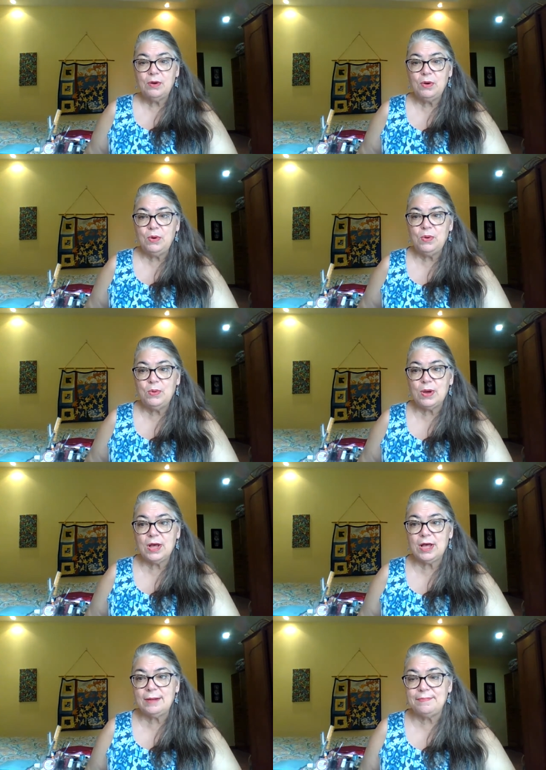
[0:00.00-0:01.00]
who
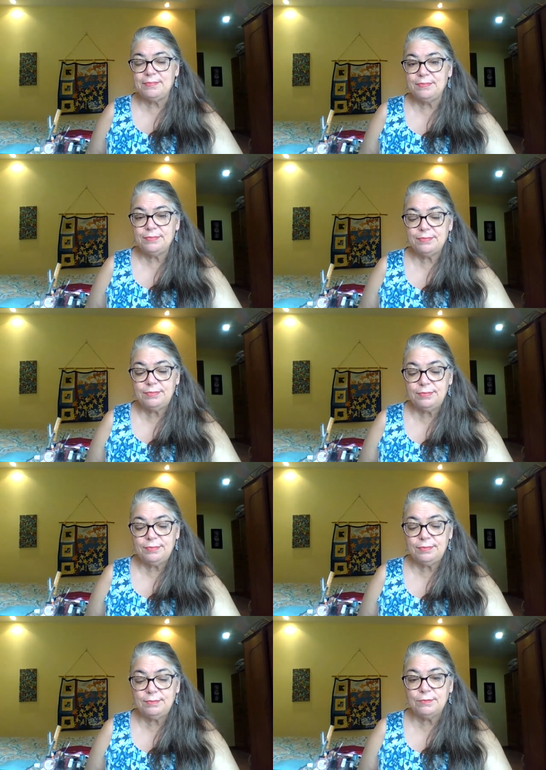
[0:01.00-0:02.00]
um,
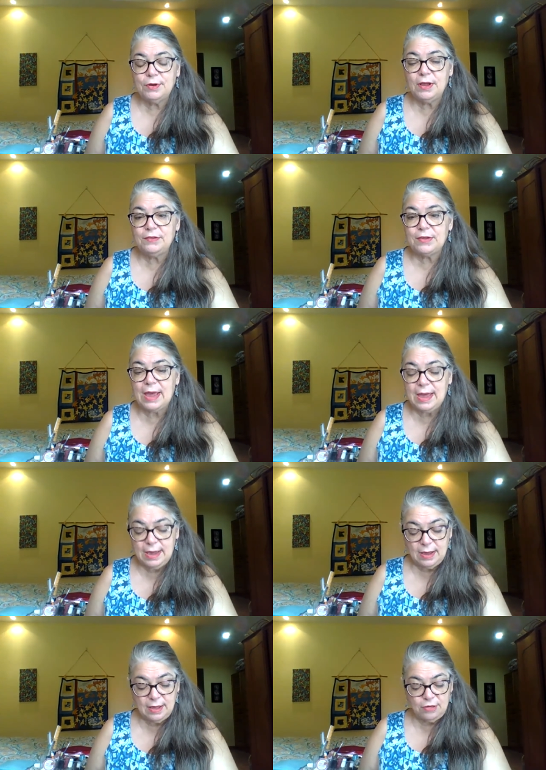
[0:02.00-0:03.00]
was
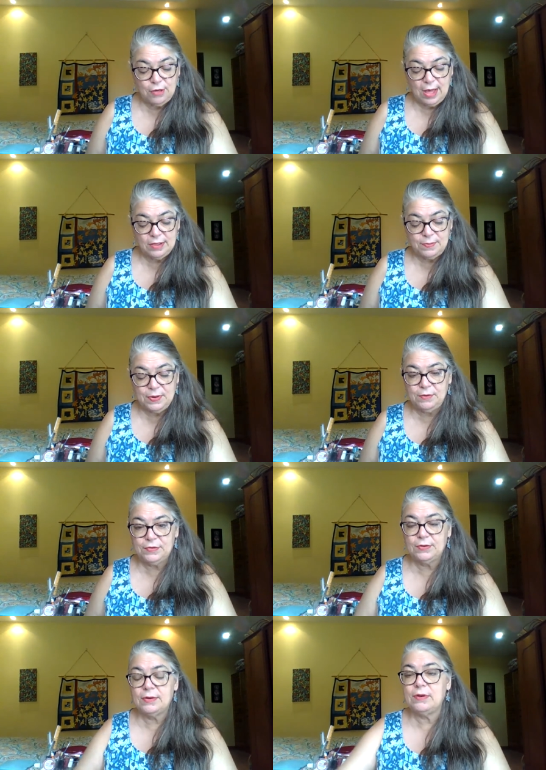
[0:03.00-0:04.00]
a uh, child
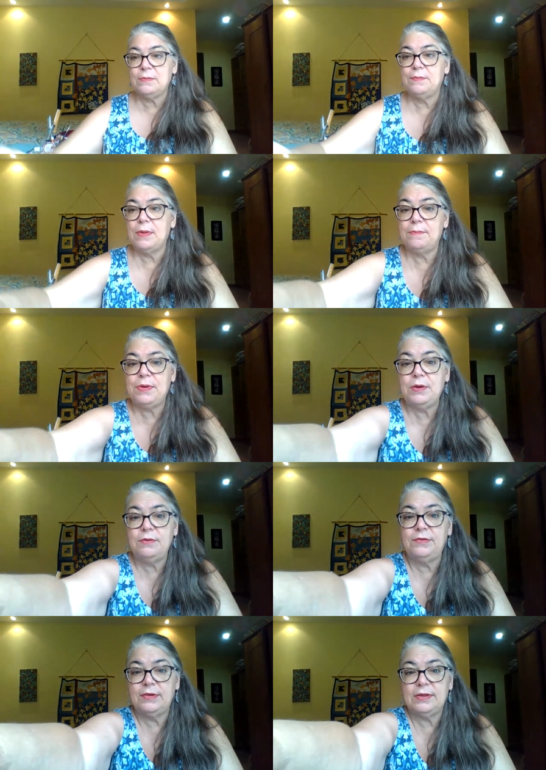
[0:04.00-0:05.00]
abuser who had
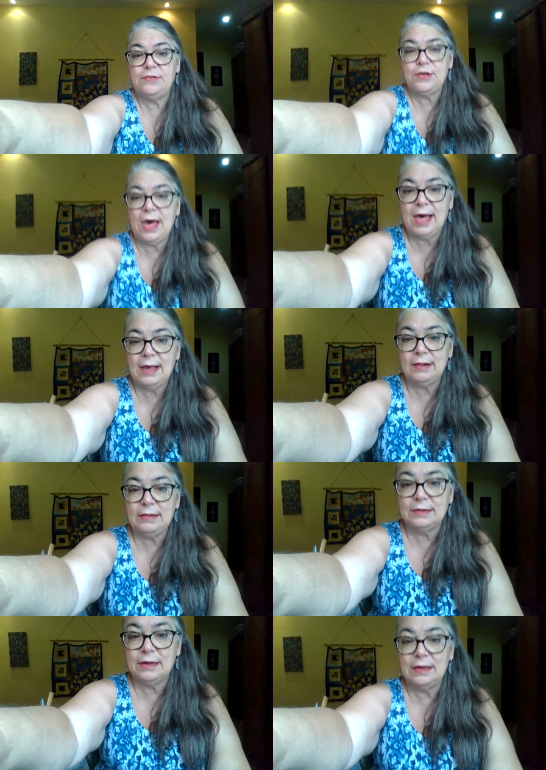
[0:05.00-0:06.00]
abused his
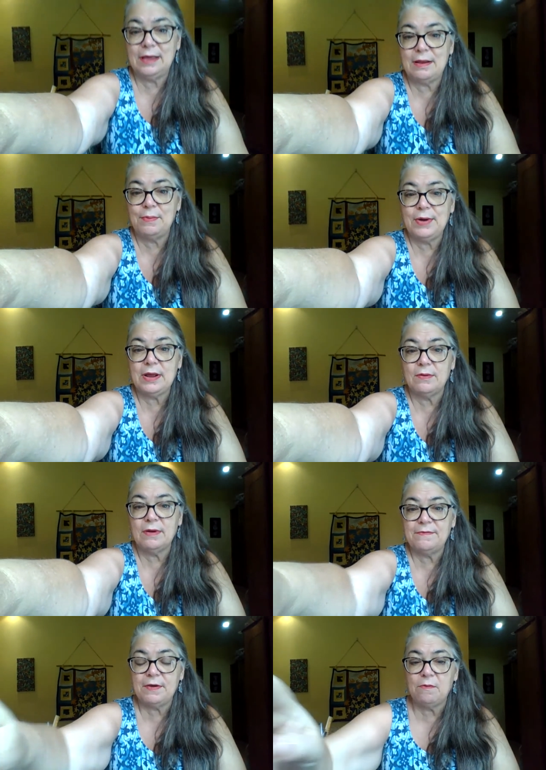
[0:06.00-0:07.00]
child in a pretty
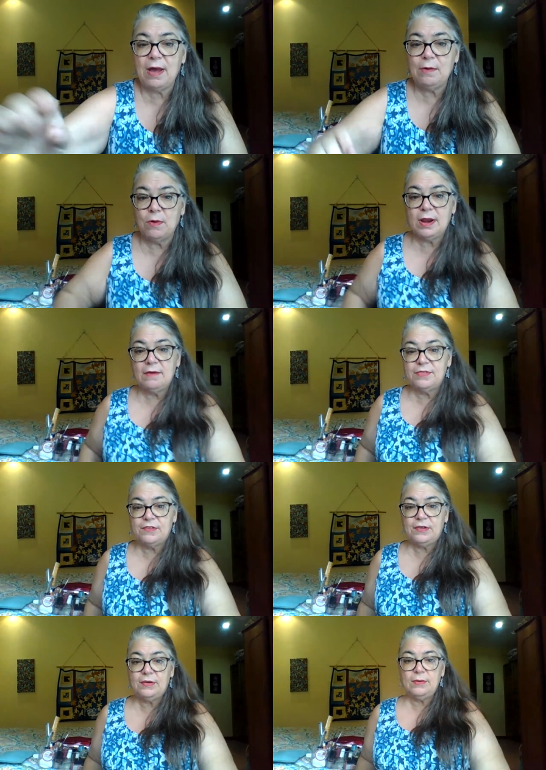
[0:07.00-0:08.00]
horrific way. One of the
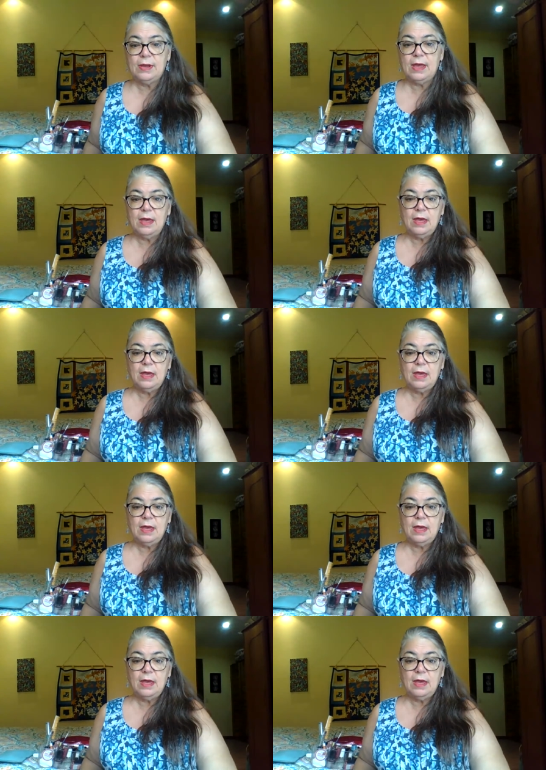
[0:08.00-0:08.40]
two,